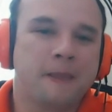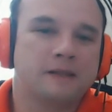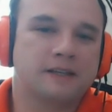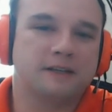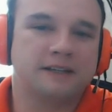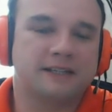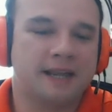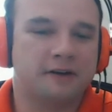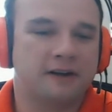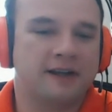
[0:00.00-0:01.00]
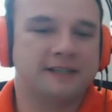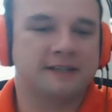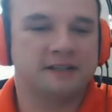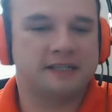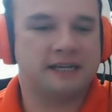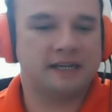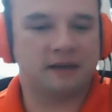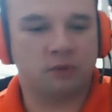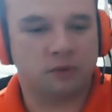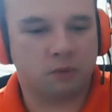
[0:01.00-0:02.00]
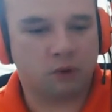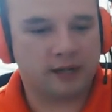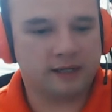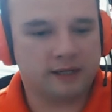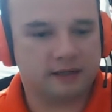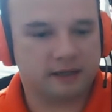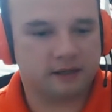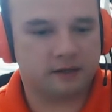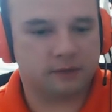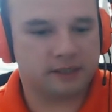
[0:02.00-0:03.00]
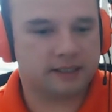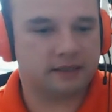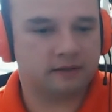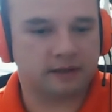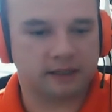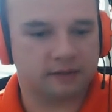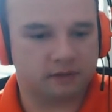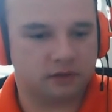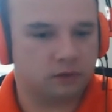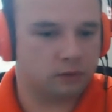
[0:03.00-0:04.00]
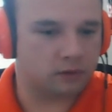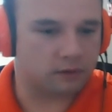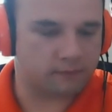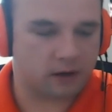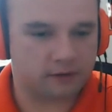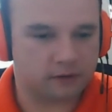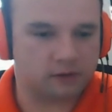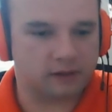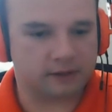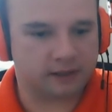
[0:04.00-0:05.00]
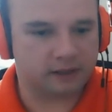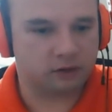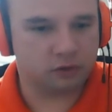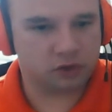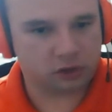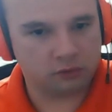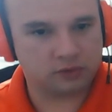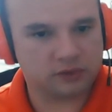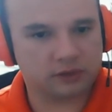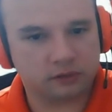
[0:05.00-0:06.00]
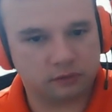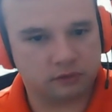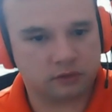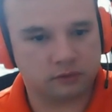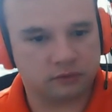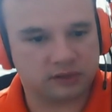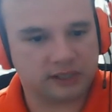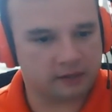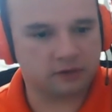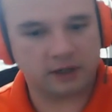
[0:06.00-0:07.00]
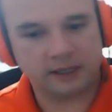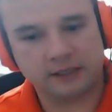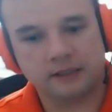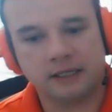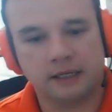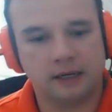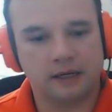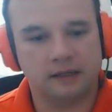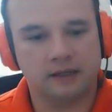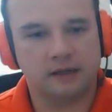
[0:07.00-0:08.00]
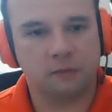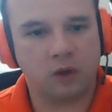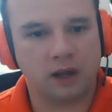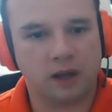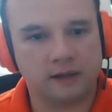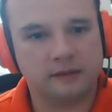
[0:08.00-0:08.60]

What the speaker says: So you standardize on DNN. Well, why did ARICIE, like you or your father, like who chose to standardize on DNN and why?